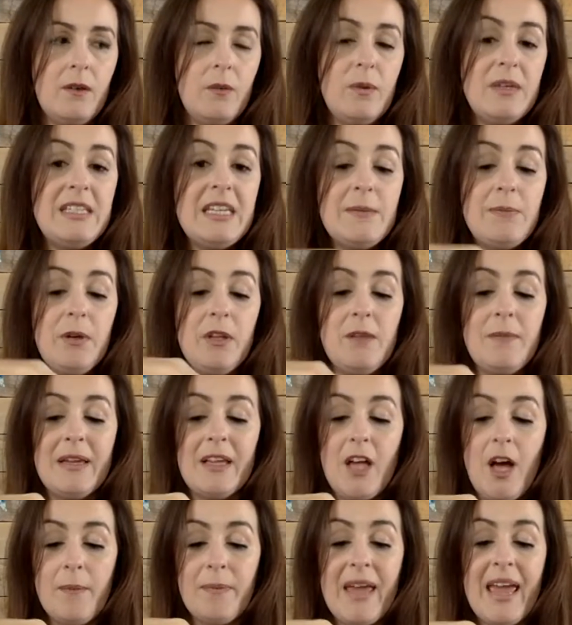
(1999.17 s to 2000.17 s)
We did put them in
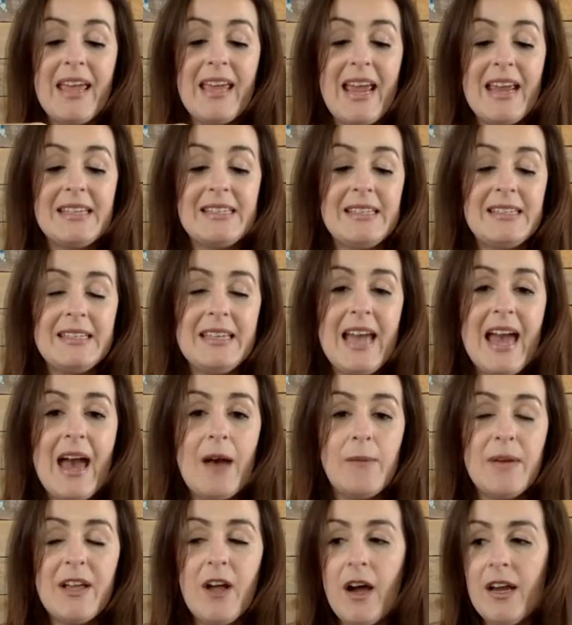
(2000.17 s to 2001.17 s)
cupcake cases, yeah.
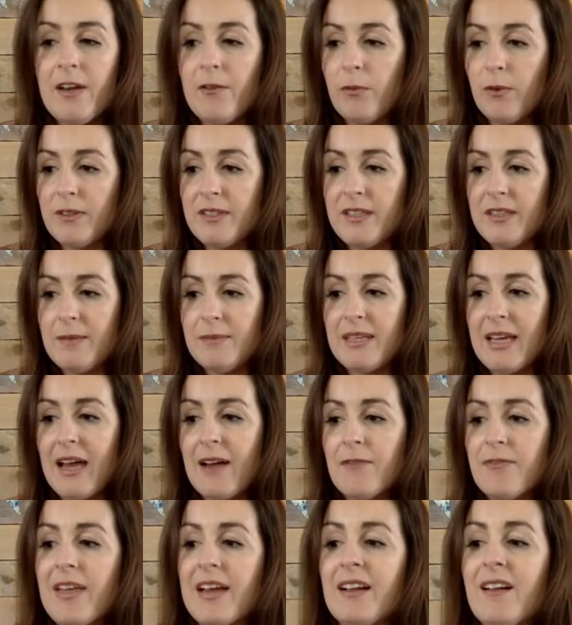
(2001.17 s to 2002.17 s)
We kind of wanted them to
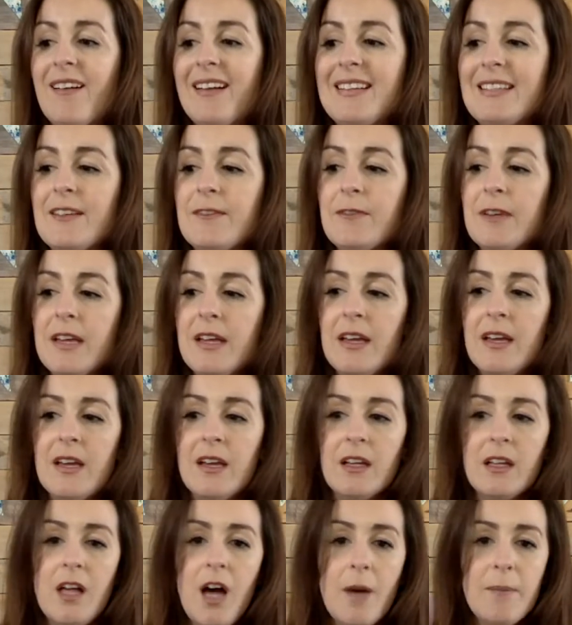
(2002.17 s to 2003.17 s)
have that kind of
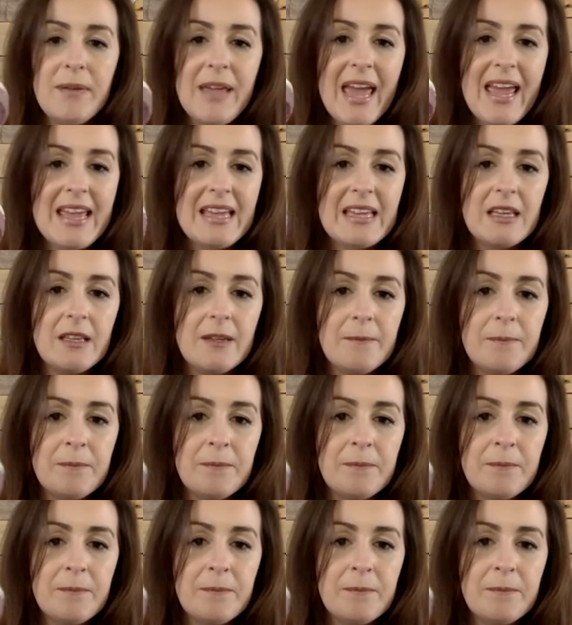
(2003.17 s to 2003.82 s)
cupcake